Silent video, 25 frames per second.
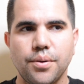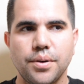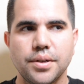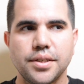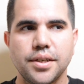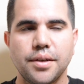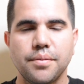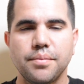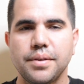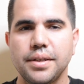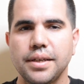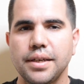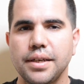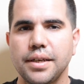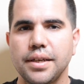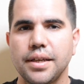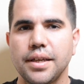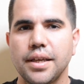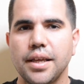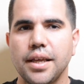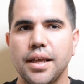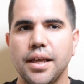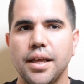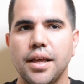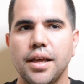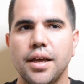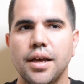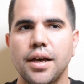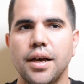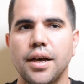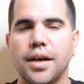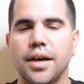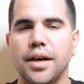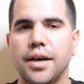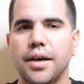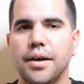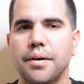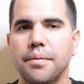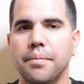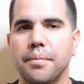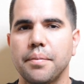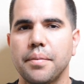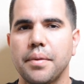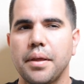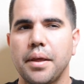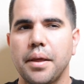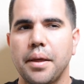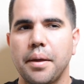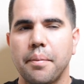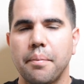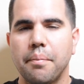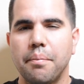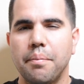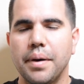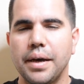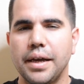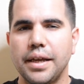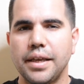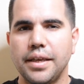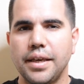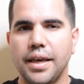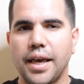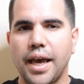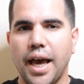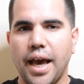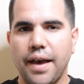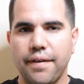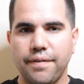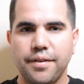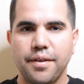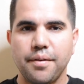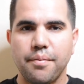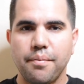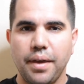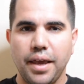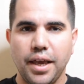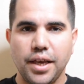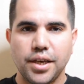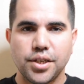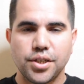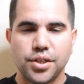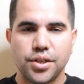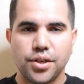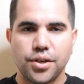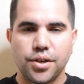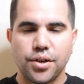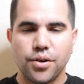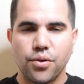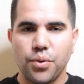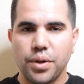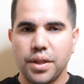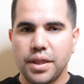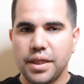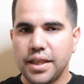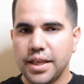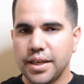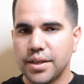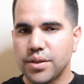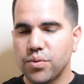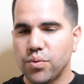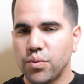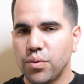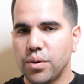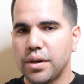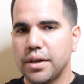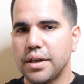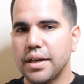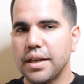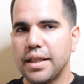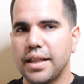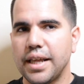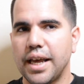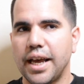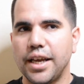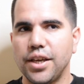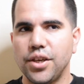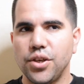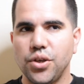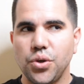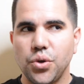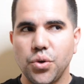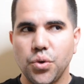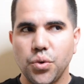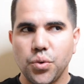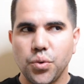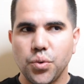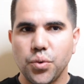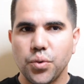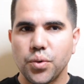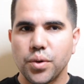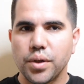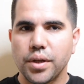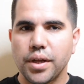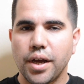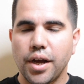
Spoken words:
or something. But you have to make sure with this one that you